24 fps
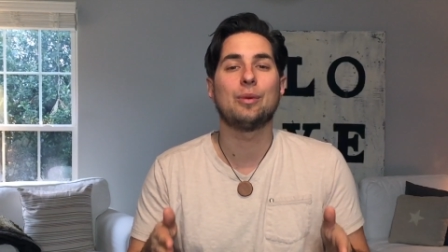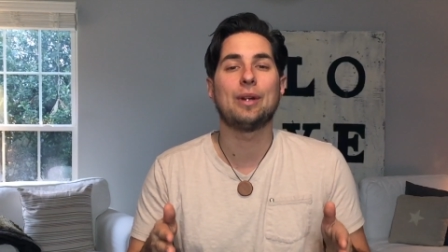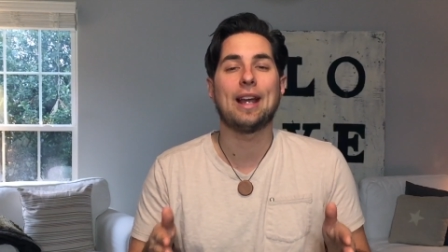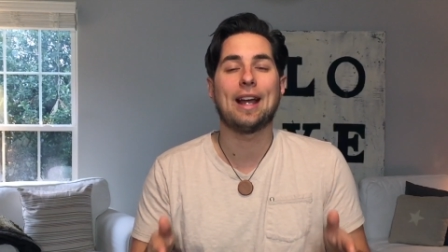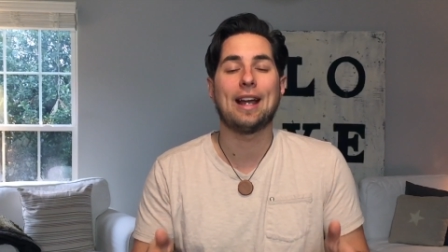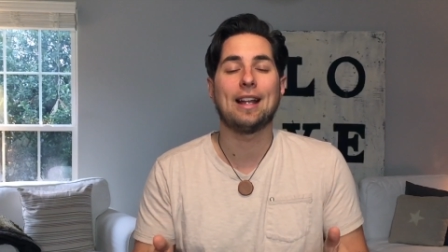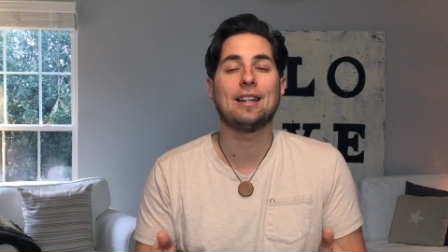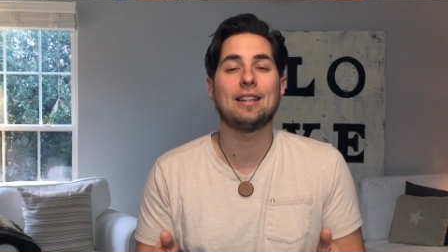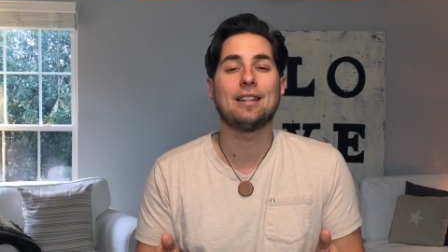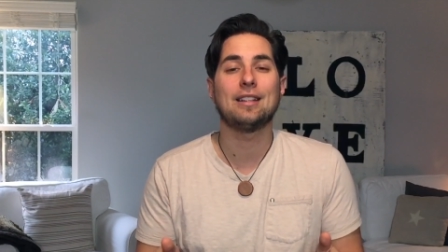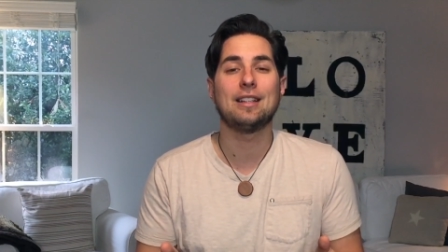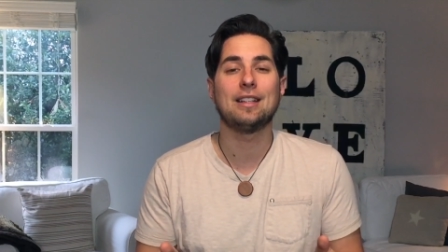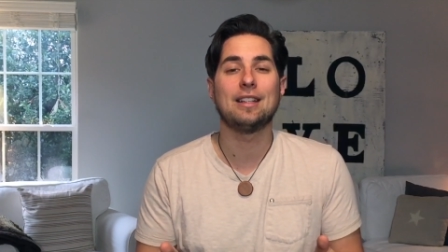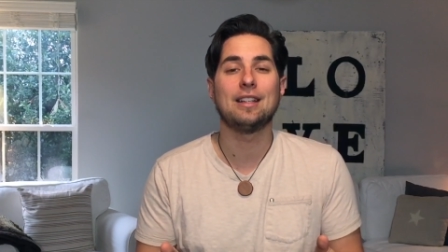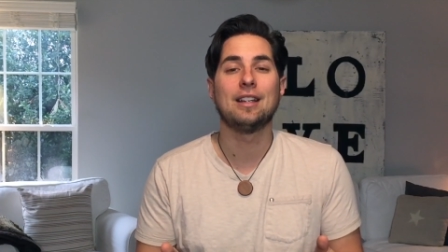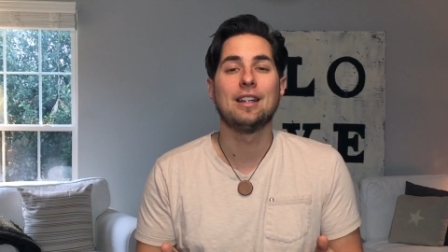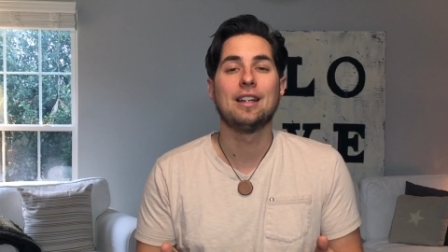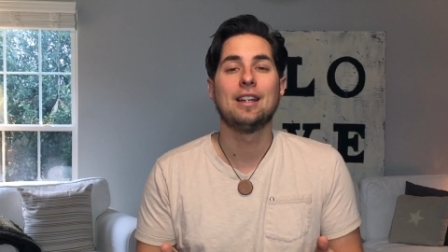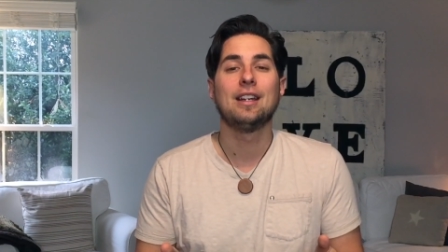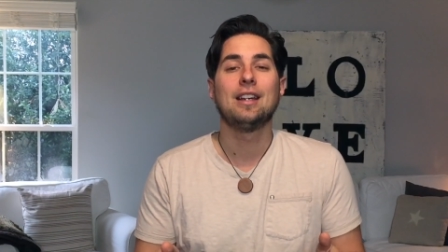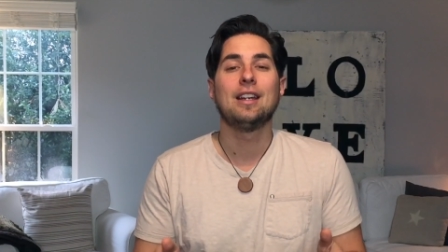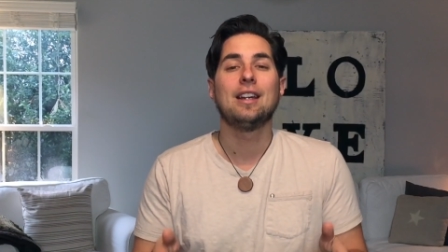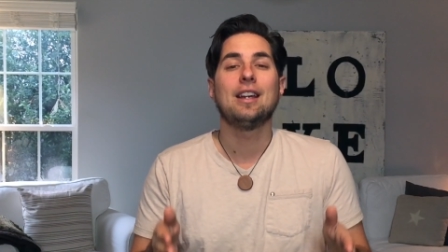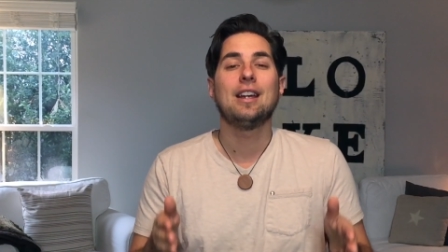
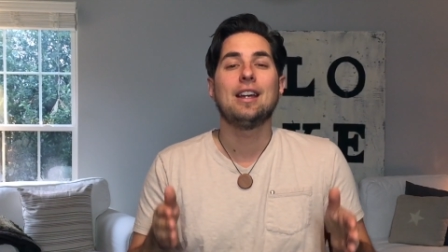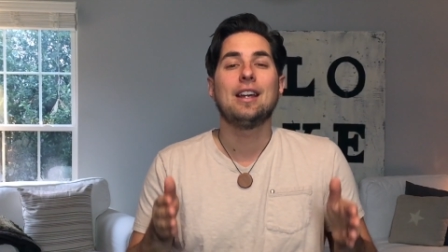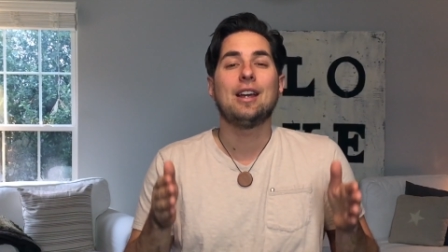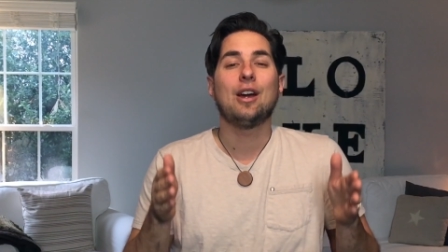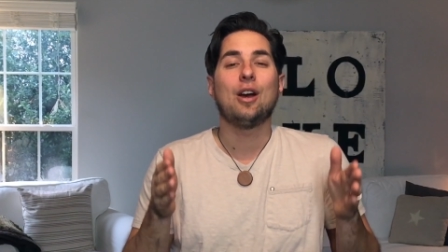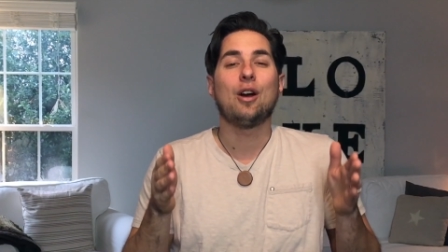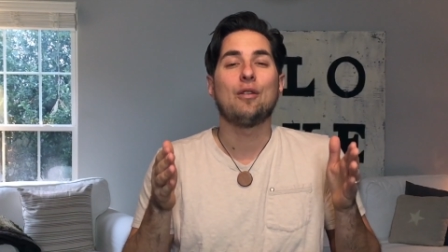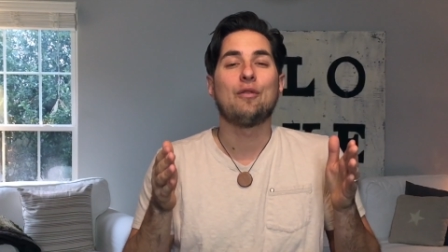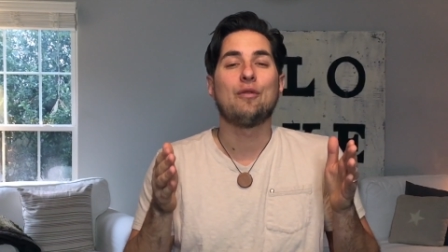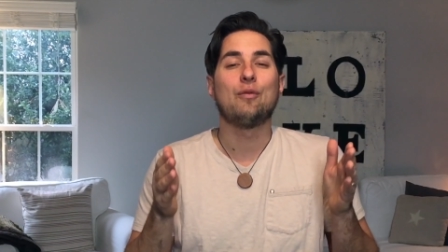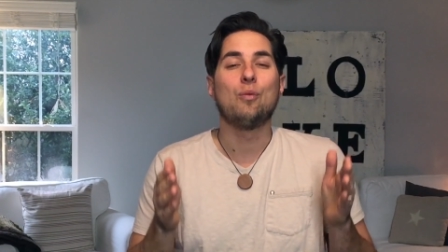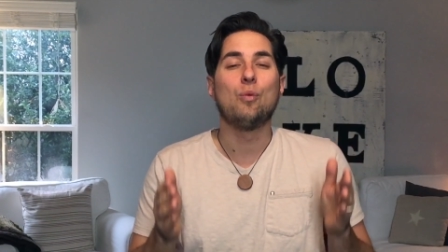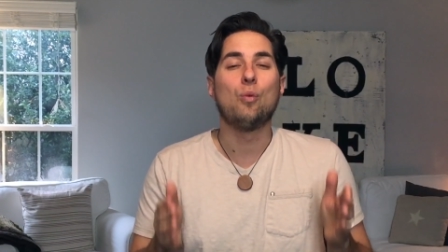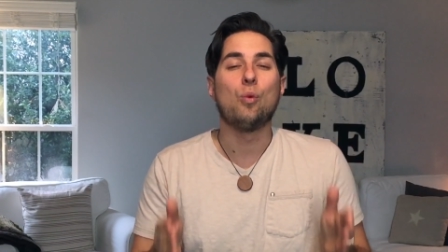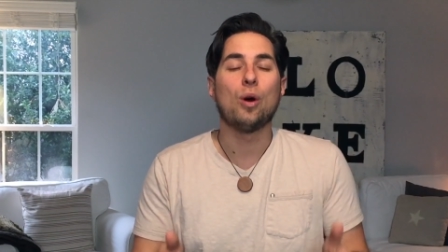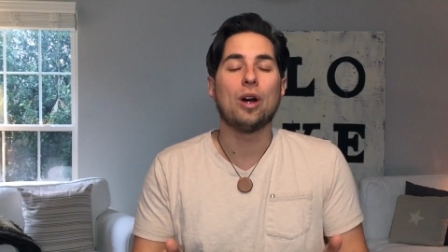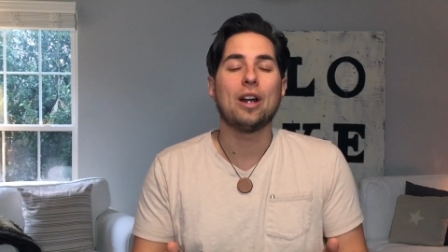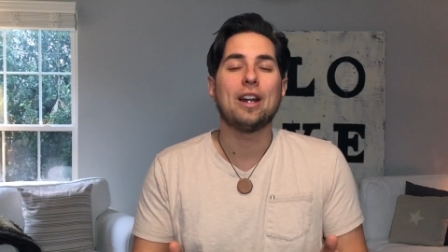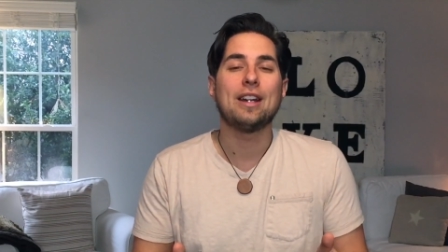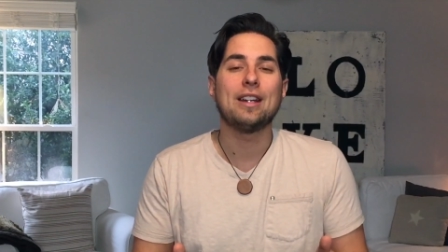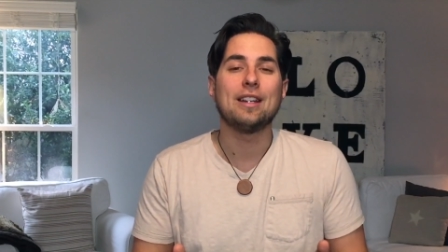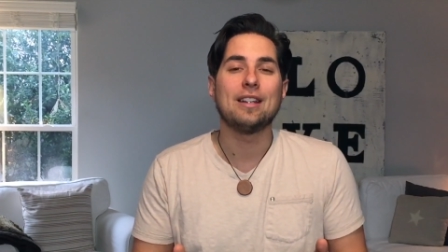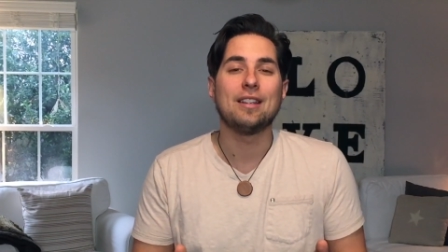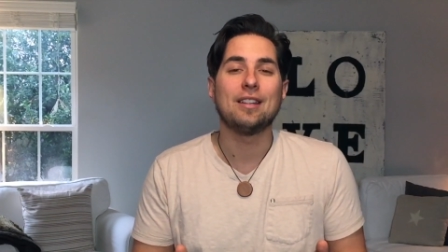reality of
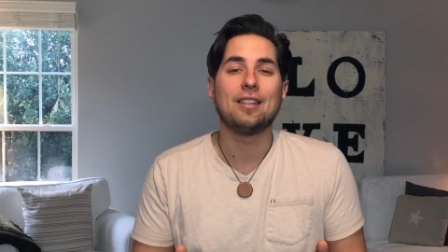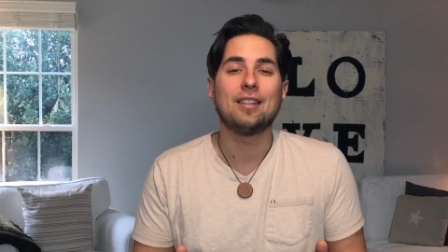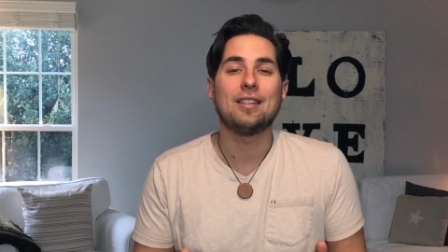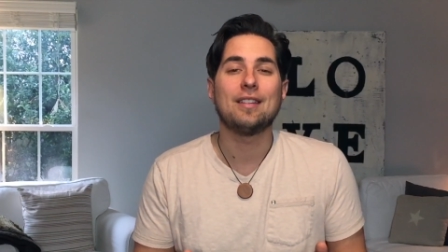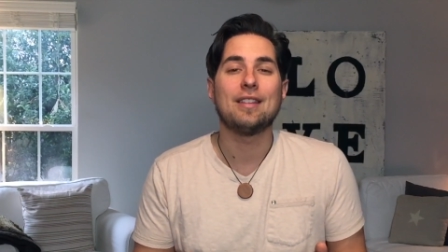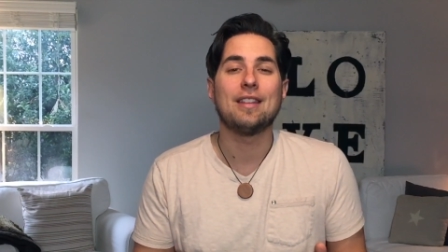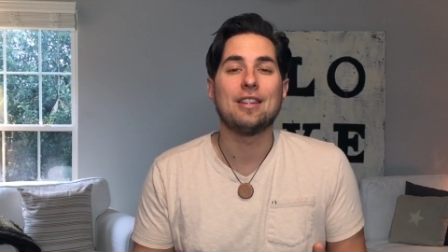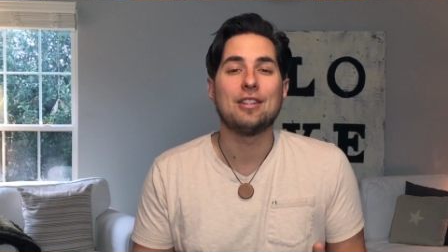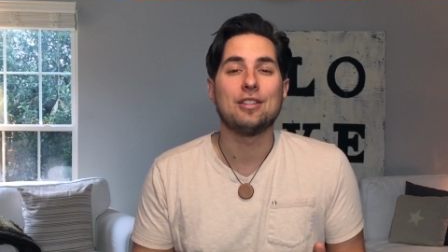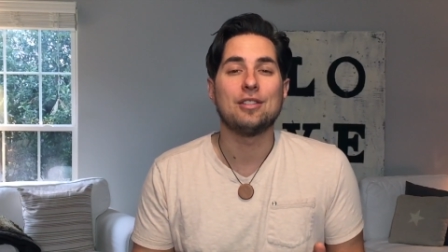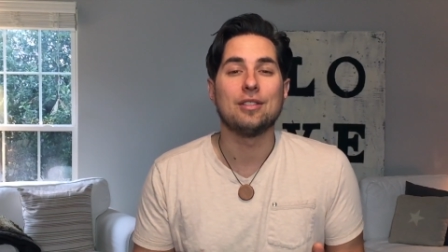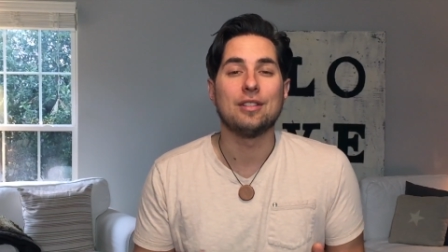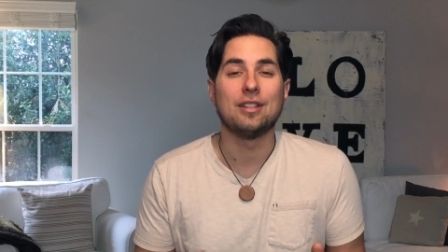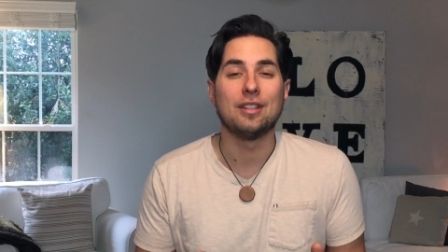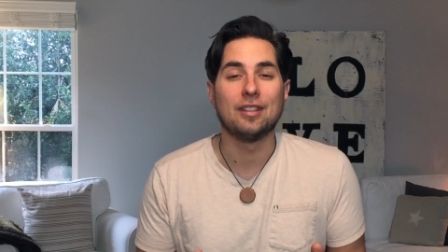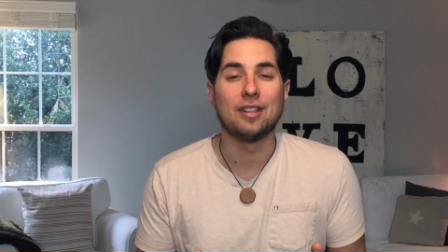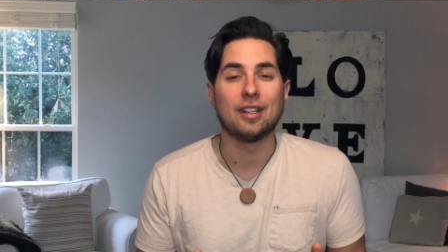what it is that you